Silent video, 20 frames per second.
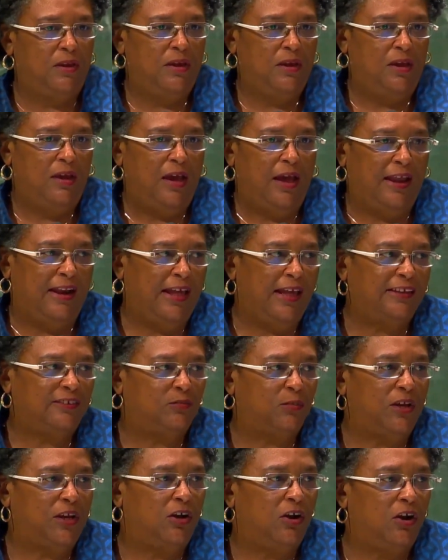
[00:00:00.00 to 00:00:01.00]
And as
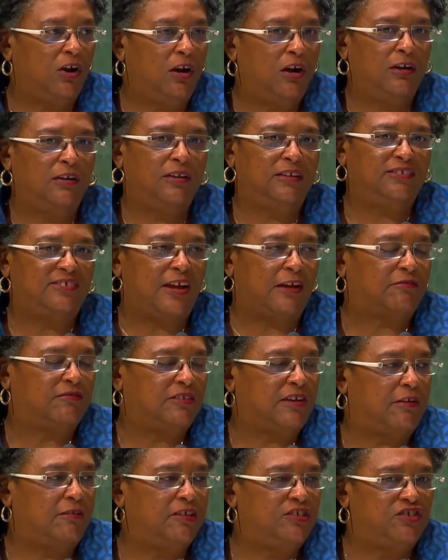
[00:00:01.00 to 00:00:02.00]
we heard the
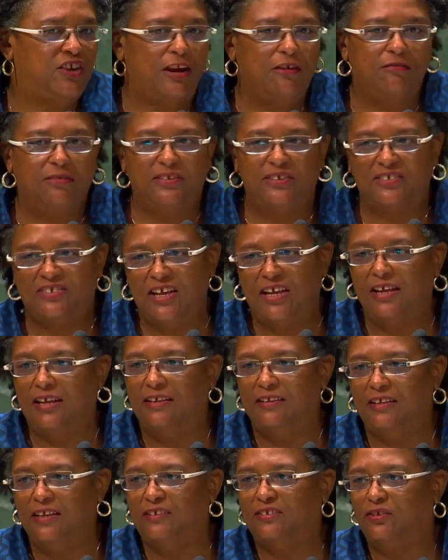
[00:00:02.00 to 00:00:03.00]
Secretary General say
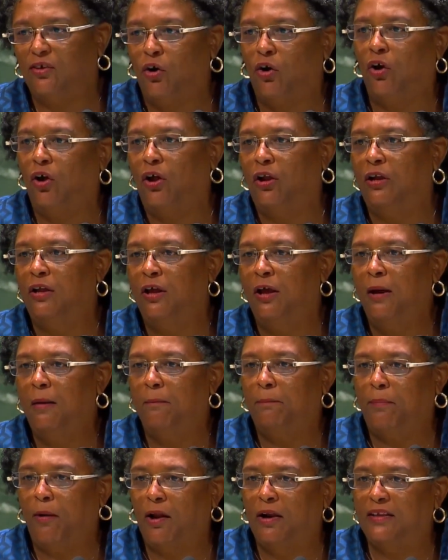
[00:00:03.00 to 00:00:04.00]
in this hall,
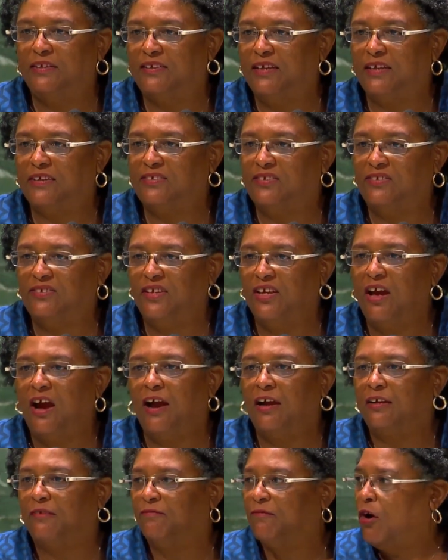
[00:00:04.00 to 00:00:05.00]
politics is the
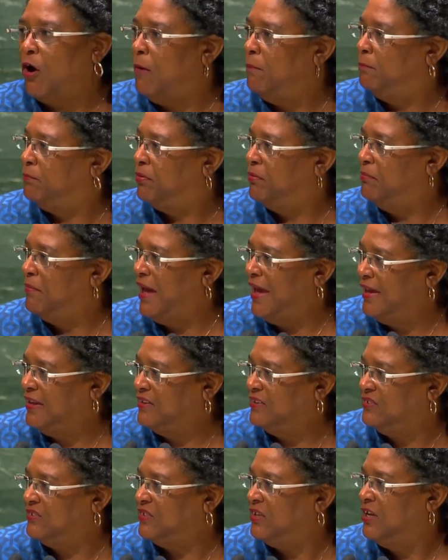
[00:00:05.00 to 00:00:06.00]
art of
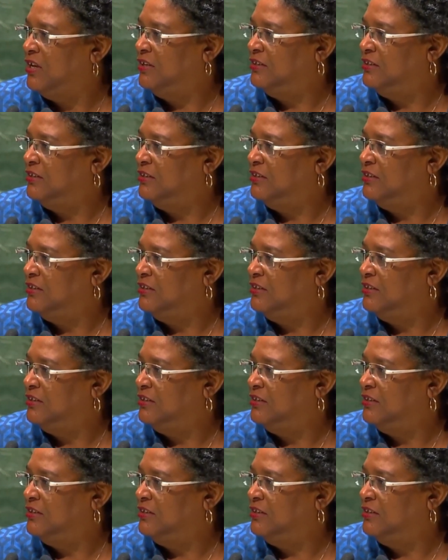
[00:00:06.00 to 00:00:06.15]
compromise.